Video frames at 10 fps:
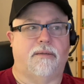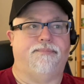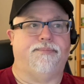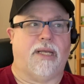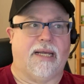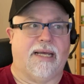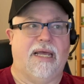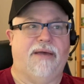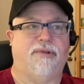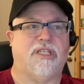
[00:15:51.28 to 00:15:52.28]
like I
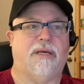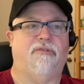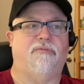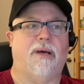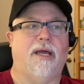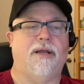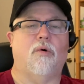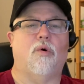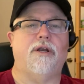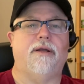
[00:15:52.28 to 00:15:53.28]
have on some of mine,
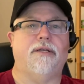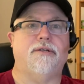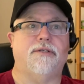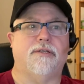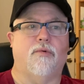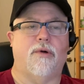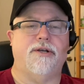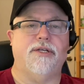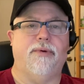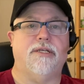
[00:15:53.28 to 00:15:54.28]
or your entrance is 1 or
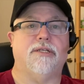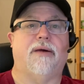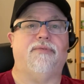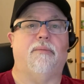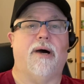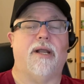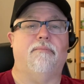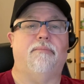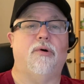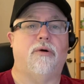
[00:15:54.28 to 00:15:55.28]
2 inches off the
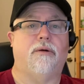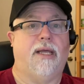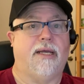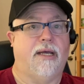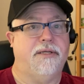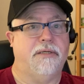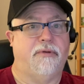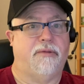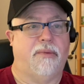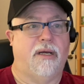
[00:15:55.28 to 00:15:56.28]
bottom board like I do
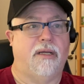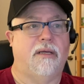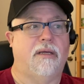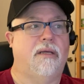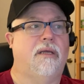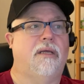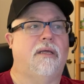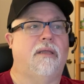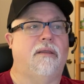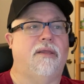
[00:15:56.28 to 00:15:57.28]
with mine,
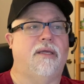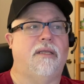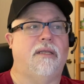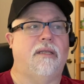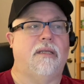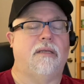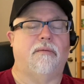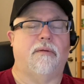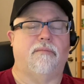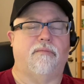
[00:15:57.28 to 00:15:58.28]
then
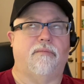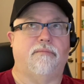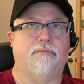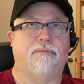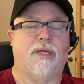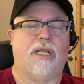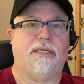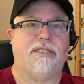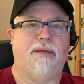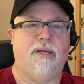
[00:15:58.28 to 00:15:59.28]

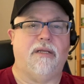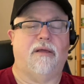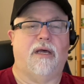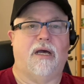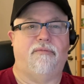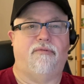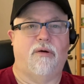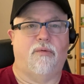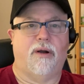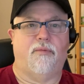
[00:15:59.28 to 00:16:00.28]
tipping the hive
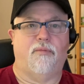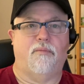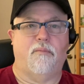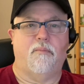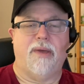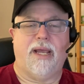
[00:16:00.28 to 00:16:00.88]
forward may